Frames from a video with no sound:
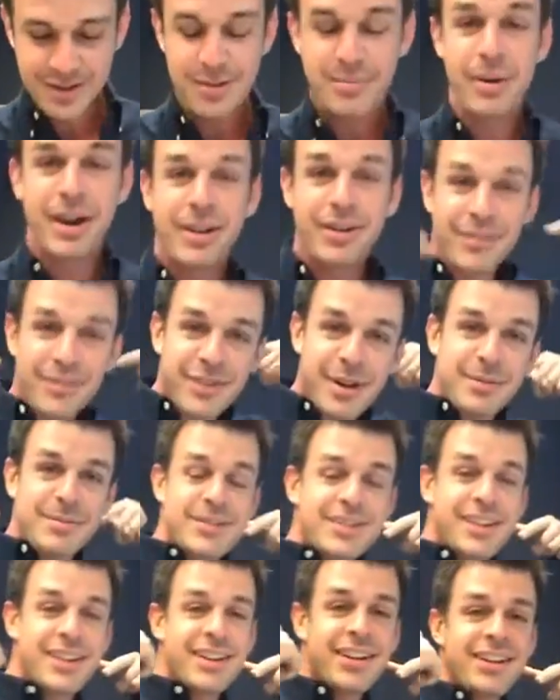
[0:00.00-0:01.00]
So Michael Phelps
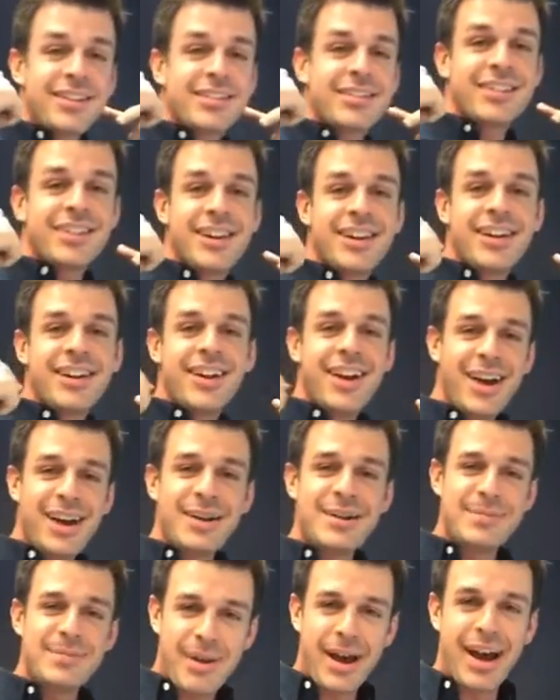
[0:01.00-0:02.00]
did this on
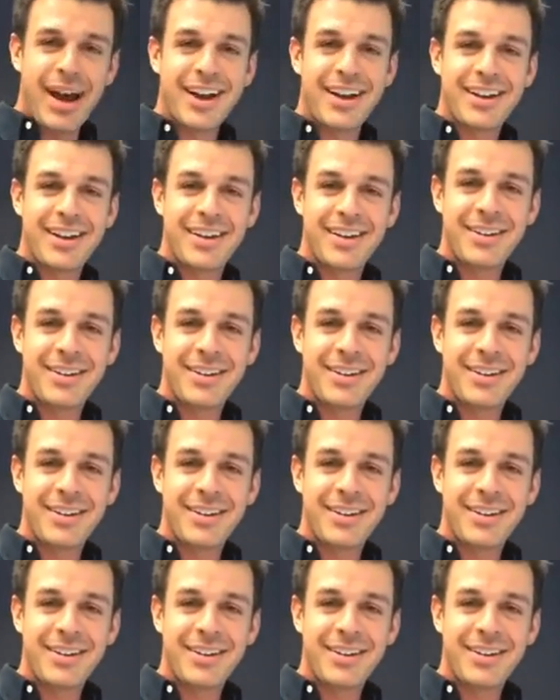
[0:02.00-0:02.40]
his back,